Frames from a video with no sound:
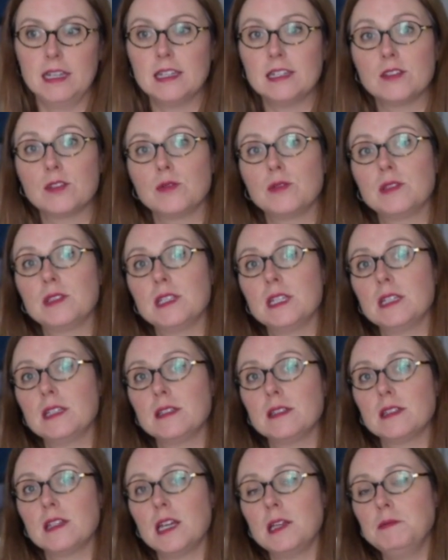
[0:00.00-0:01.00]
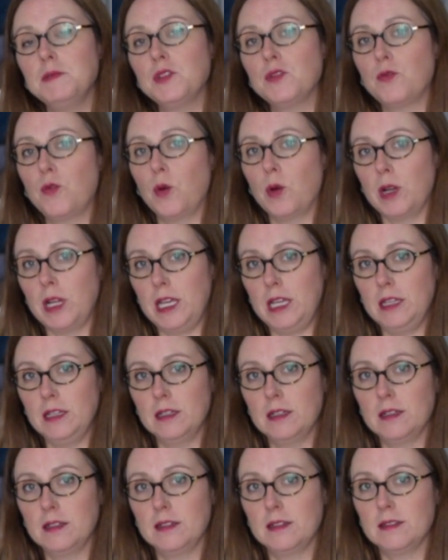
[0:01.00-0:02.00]
So 6 times 40,
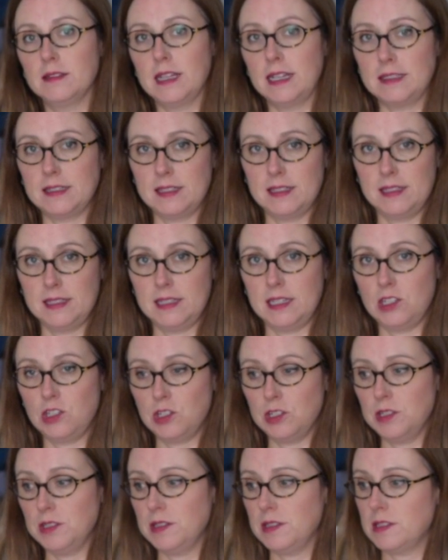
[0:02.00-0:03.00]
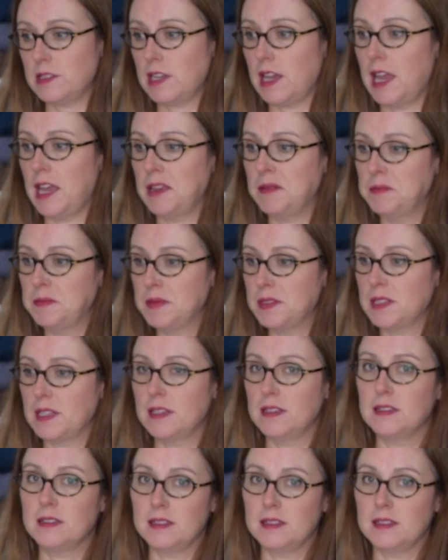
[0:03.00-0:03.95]
that's stitches times